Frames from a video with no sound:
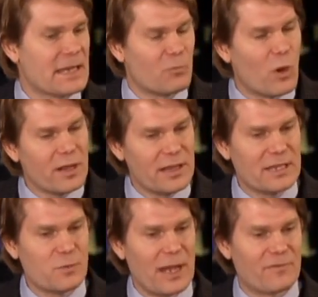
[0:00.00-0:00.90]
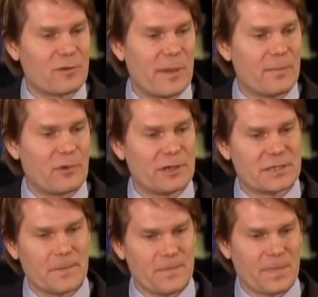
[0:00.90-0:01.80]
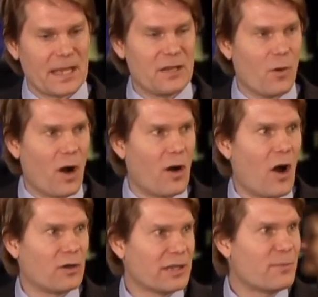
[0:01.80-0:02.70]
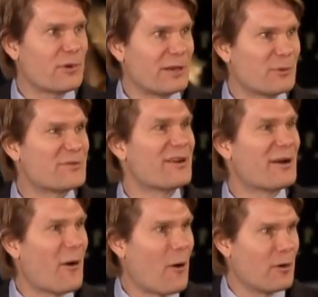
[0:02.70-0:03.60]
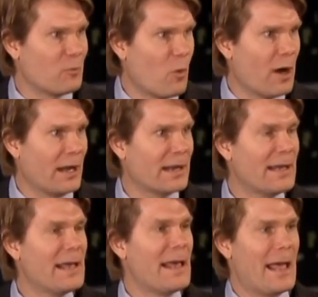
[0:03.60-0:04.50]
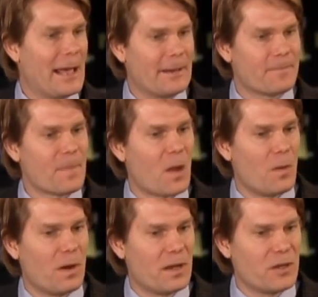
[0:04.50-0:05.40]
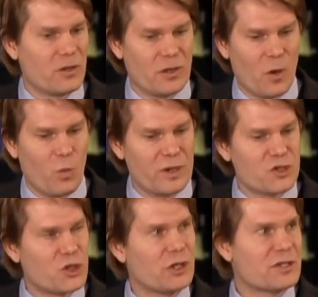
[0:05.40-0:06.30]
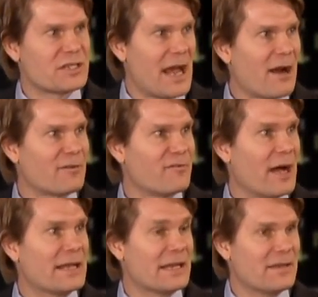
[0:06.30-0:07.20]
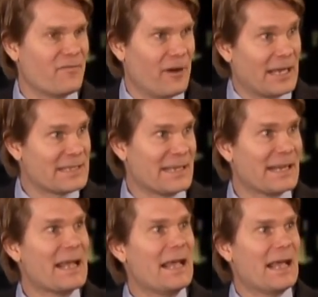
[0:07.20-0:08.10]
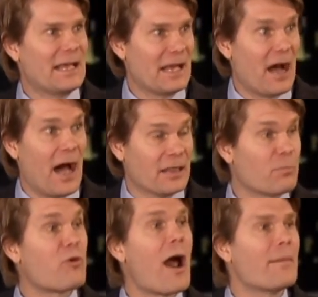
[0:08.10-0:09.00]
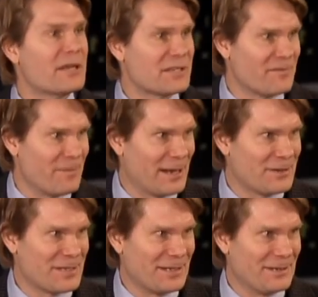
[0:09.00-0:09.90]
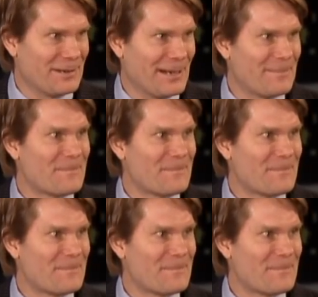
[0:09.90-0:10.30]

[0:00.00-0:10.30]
And one of the things we have to remember is you know, our, our liberty was very hard won. And, you know, we shouldn't sacrifice it on the promise of better security.